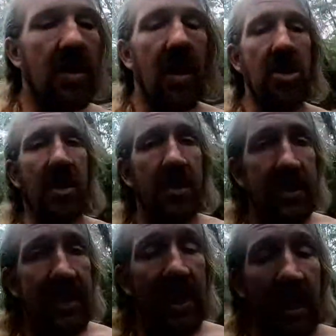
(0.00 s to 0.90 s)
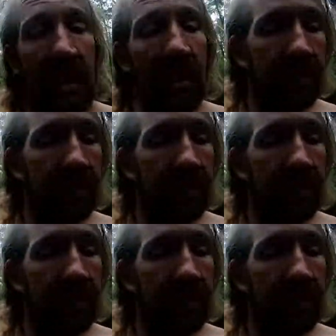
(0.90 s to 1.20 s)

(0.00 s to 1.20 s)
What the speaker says: I shall see.